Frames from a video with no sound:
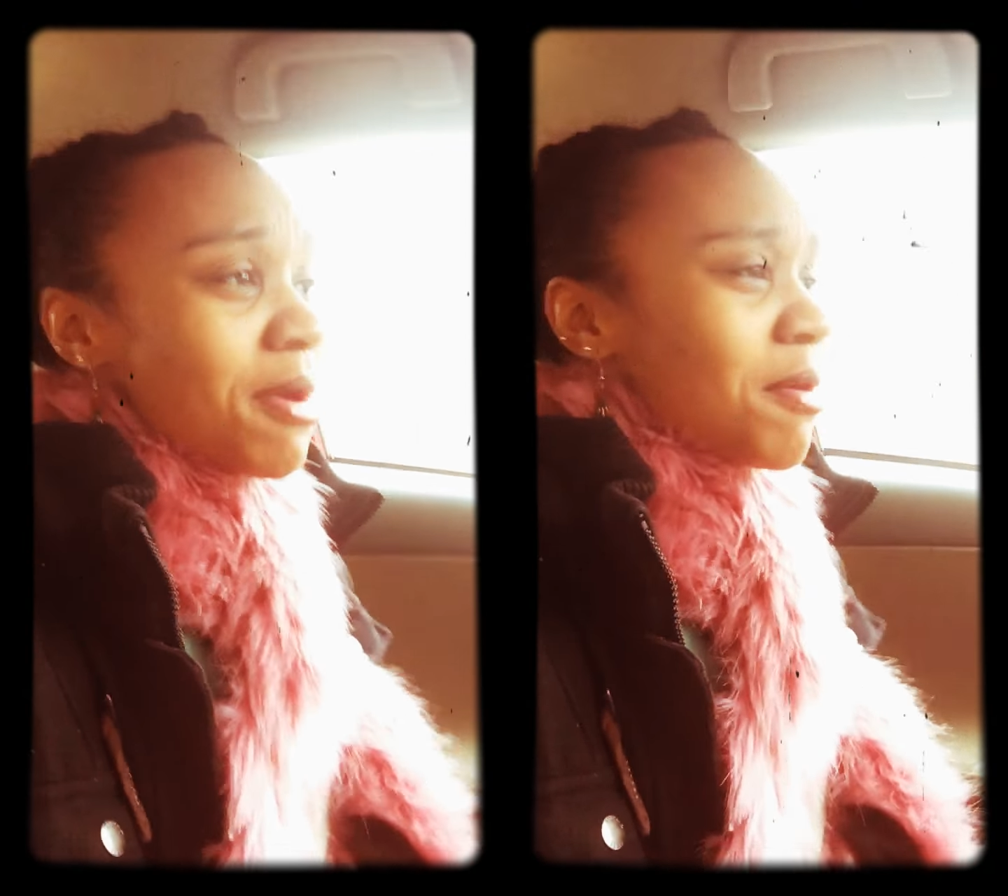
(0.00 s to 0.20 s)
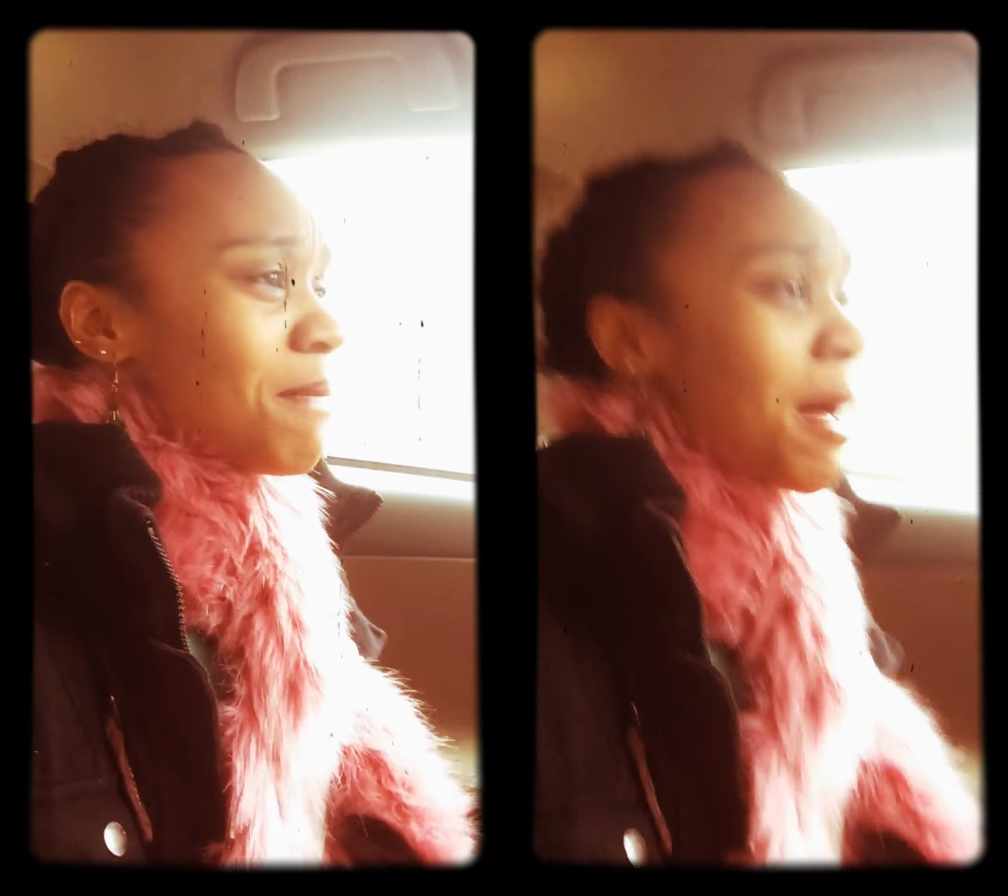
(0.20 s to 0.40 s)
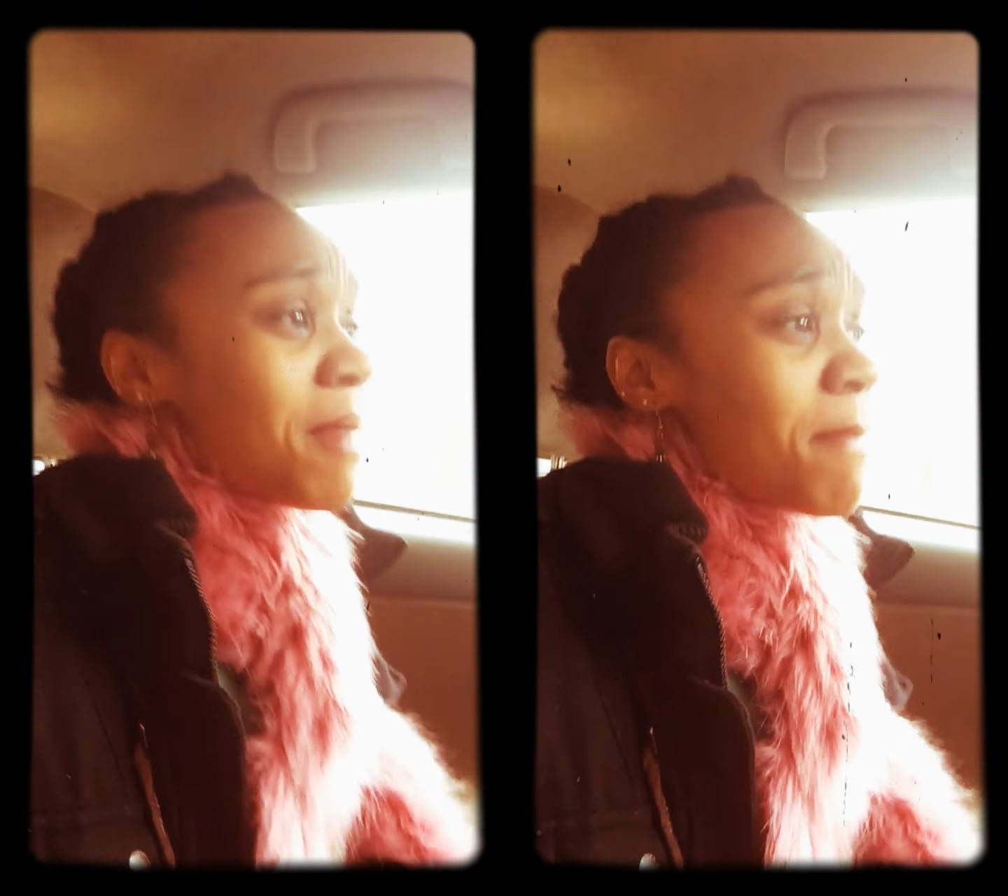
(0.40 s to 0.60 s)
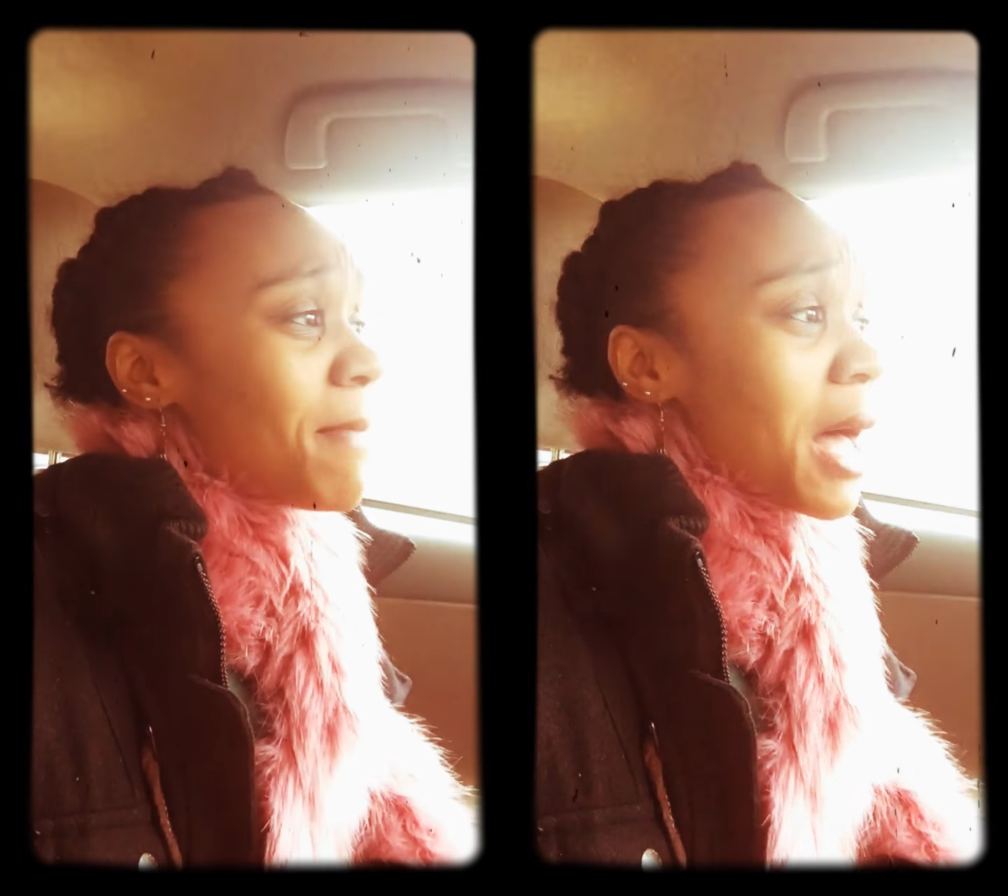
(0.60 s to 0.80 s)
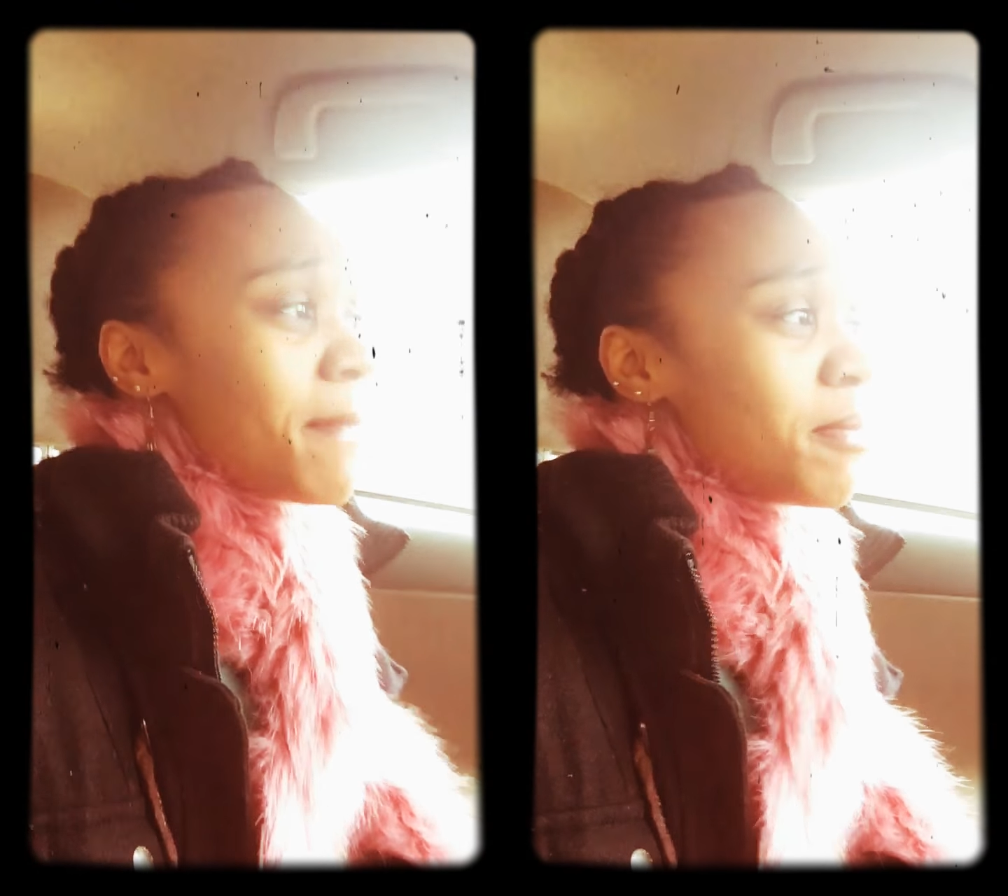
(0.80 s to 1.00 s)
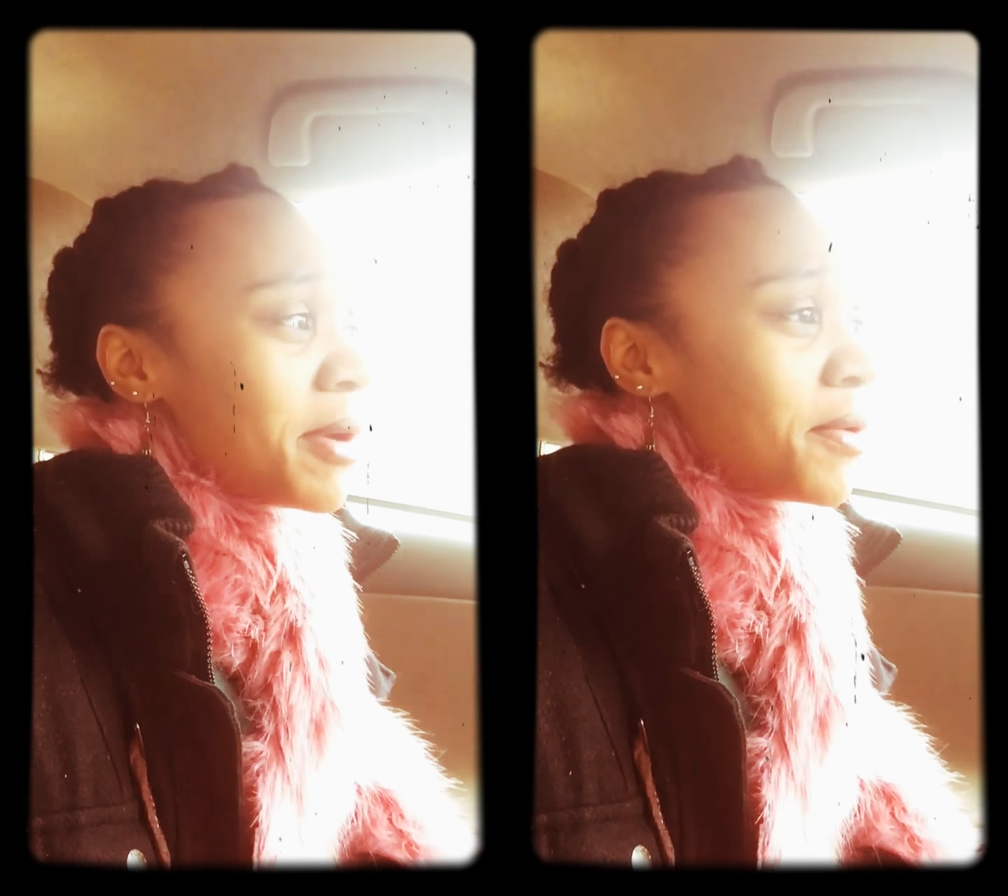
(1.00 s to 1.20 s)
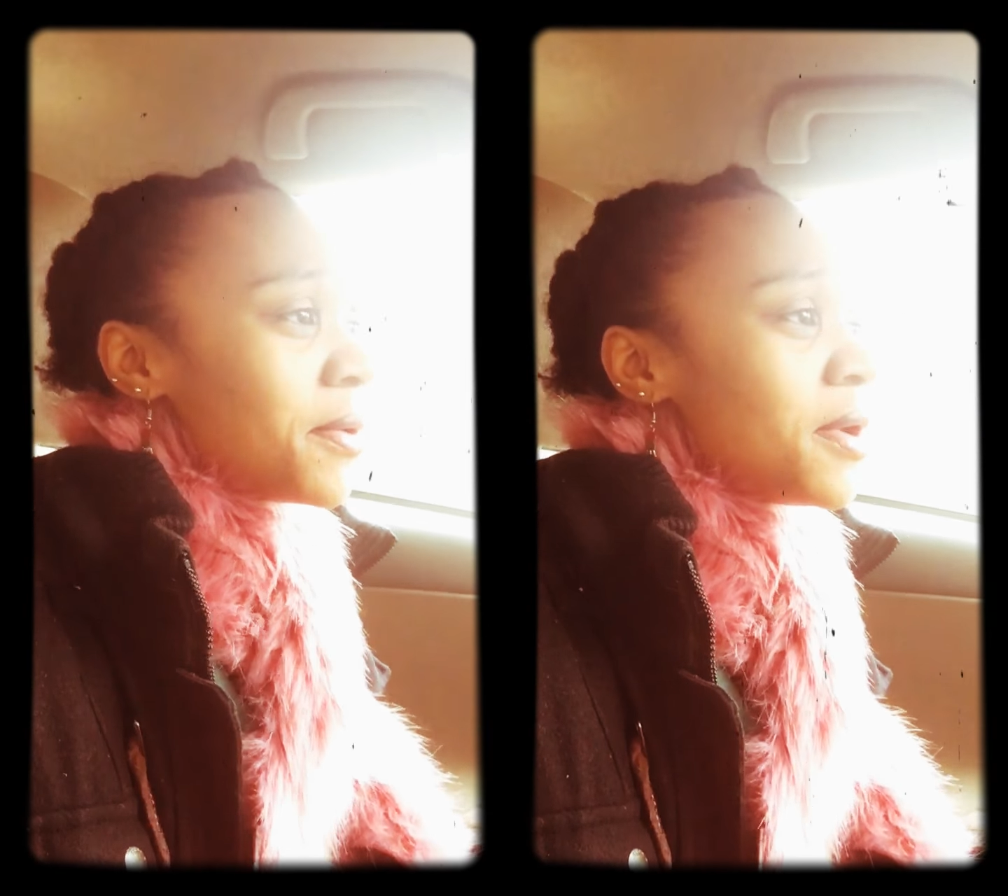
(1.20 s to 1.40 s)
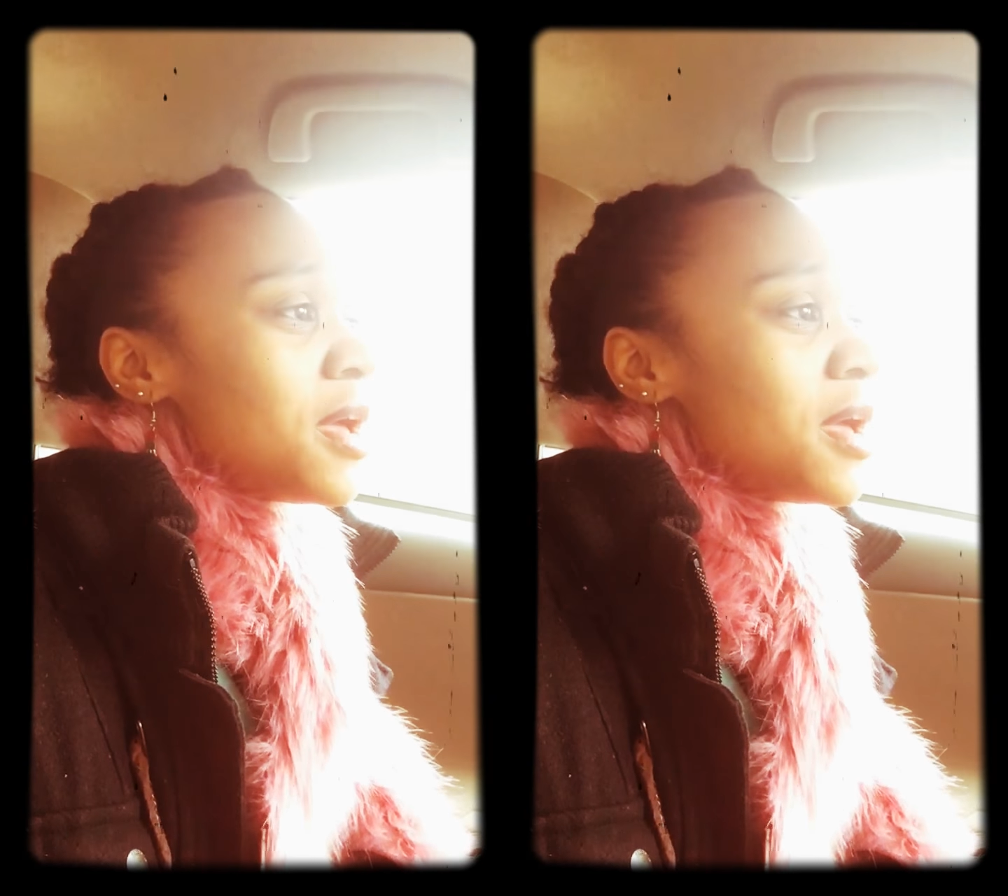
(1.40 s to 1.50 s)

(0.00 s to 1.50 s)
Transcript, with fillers: my my Bible Bowl,